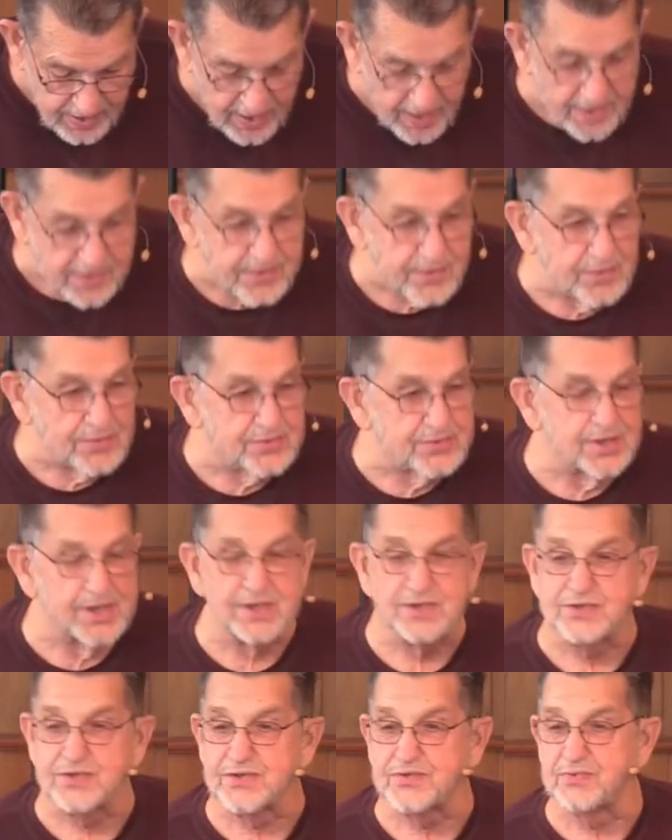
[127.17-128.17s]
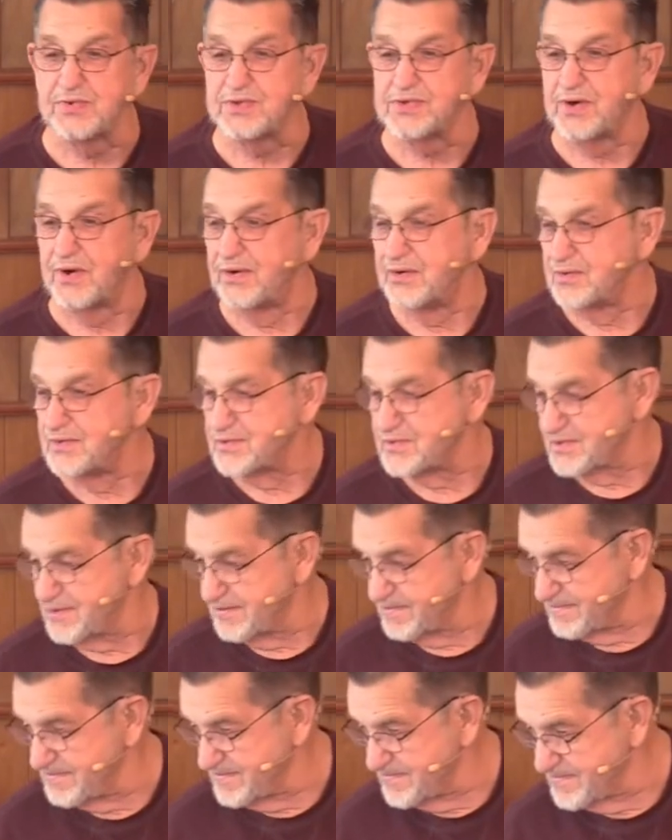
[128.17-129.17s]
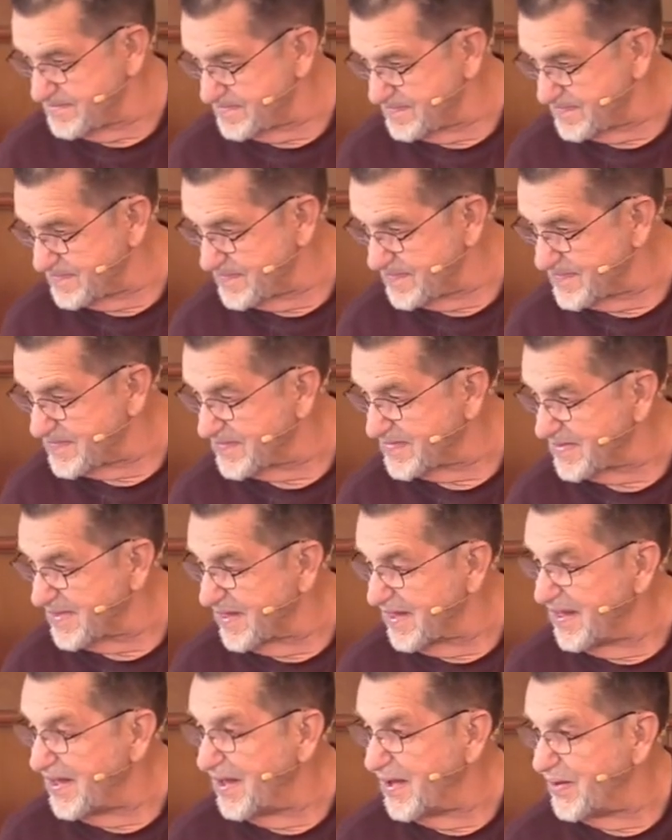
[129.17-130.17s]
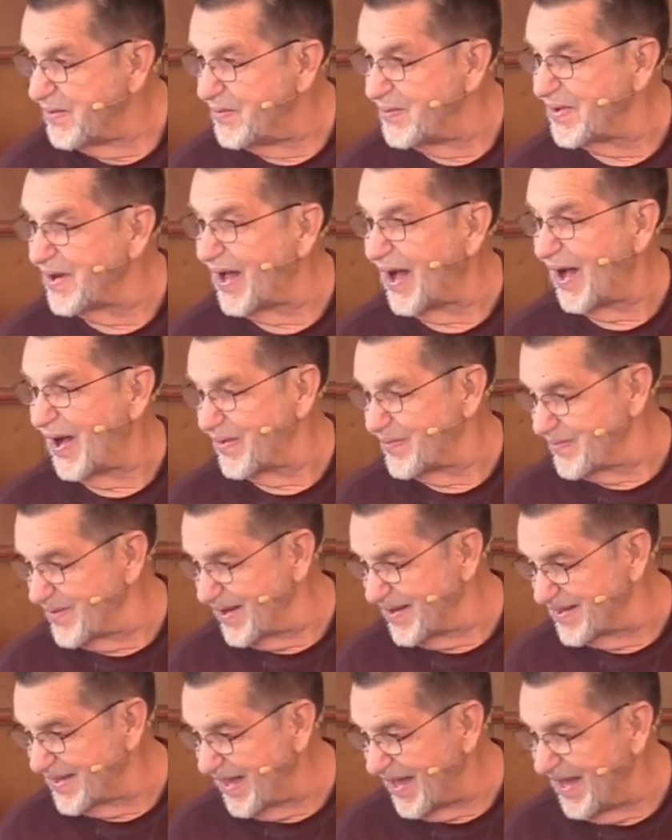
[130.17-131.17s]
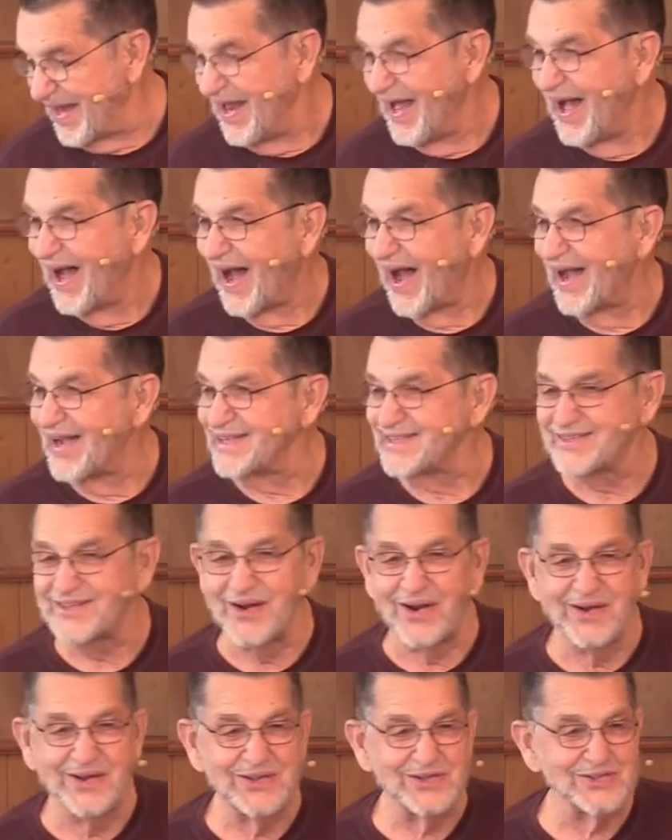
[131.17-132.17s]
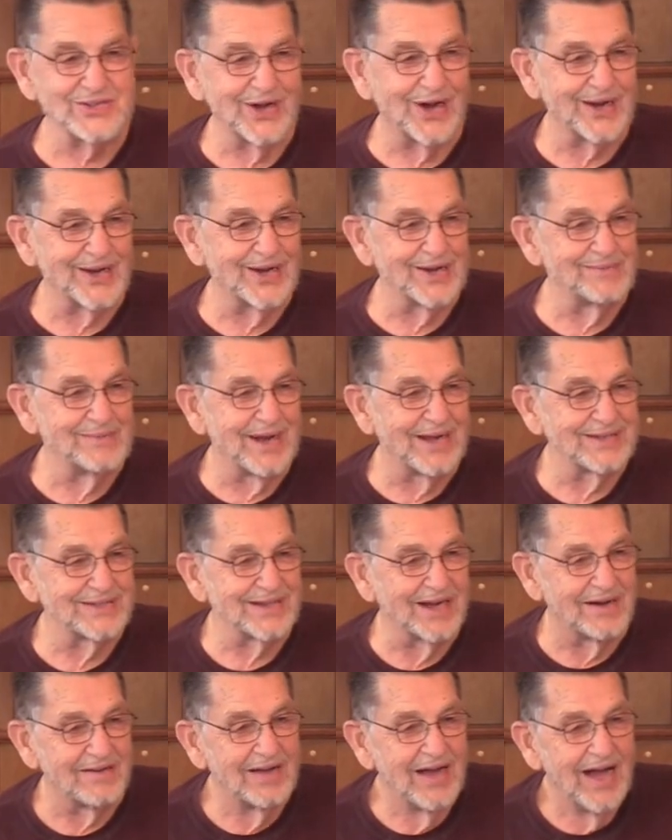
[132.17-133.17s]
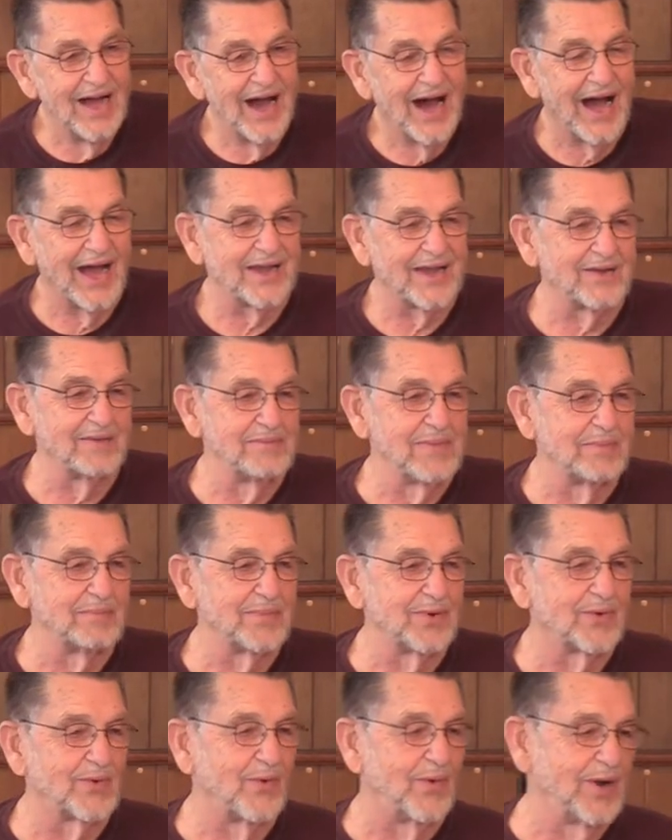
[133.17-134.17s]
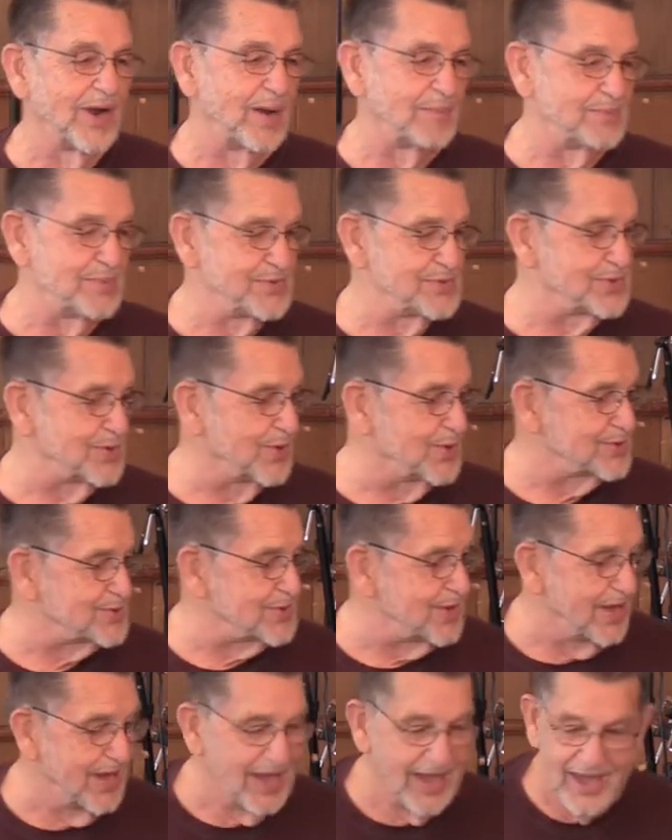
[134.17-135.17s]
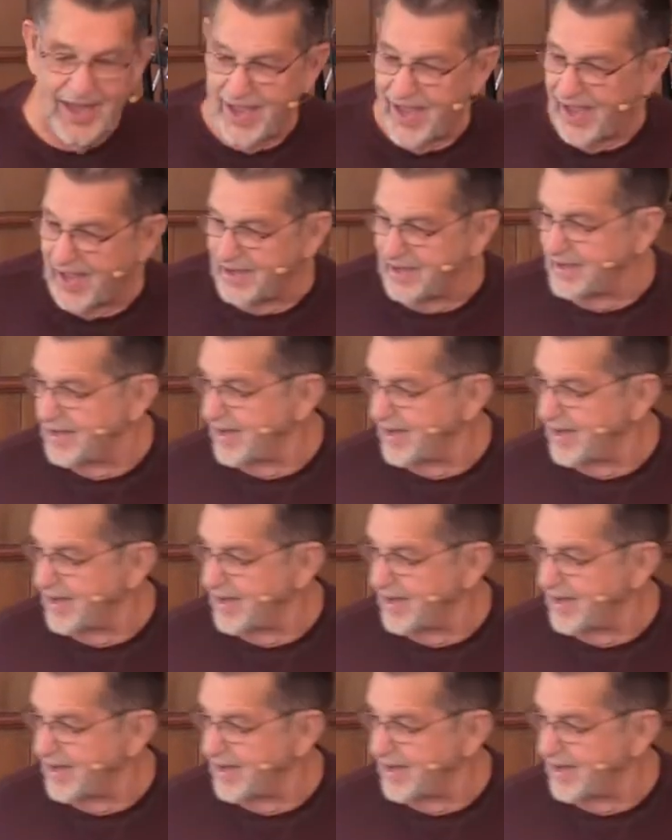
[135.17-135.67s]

until Jesus returns. When I read that, I started chuckling to myself. I can remember growing up in church, and,